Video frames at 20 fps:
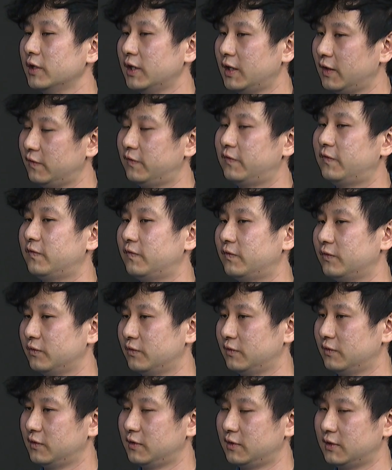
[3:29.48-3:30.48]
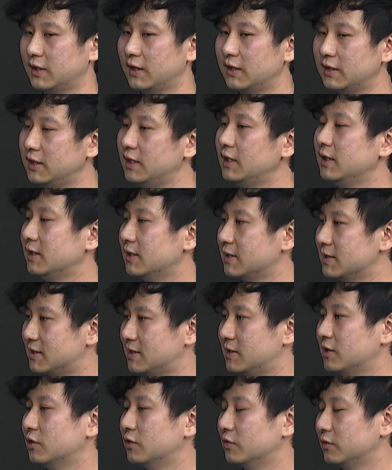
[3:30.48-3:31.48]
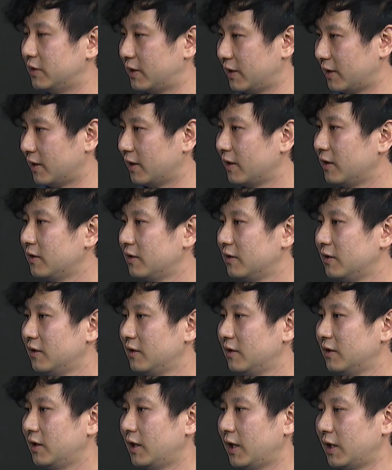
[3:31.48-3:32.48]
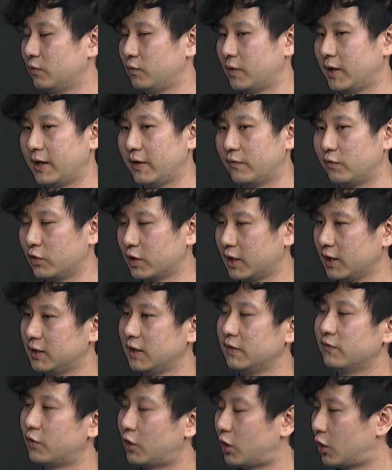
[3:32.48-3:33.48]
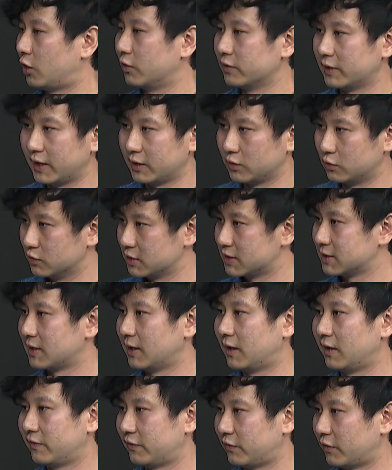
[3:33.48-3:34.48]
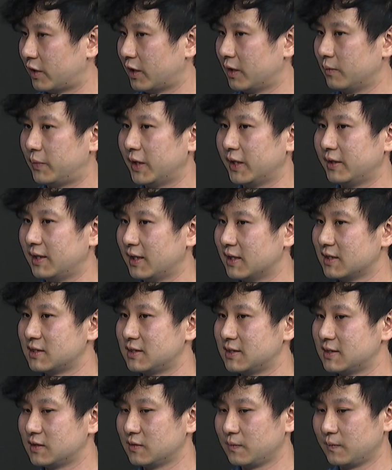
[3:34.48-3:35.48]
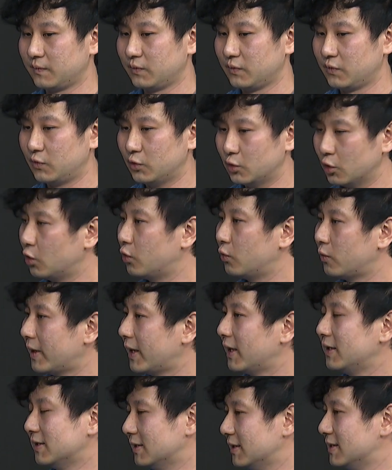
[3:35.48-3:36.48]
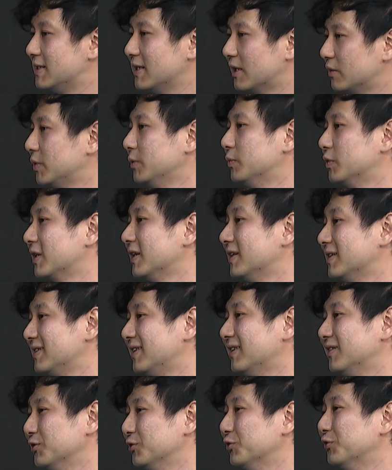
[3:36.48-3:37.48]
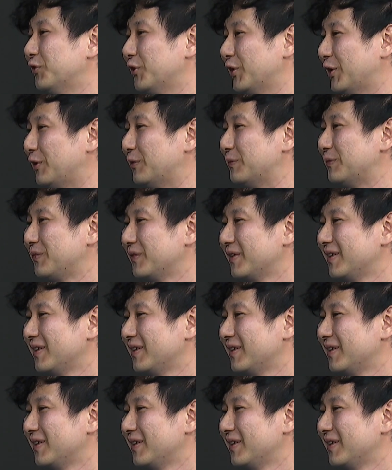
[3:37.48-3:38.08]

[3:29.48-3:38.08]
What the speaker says: if the need is still there, and we're advocating for all that good stuff, right? But there's nowhere that these young people can turn to for help,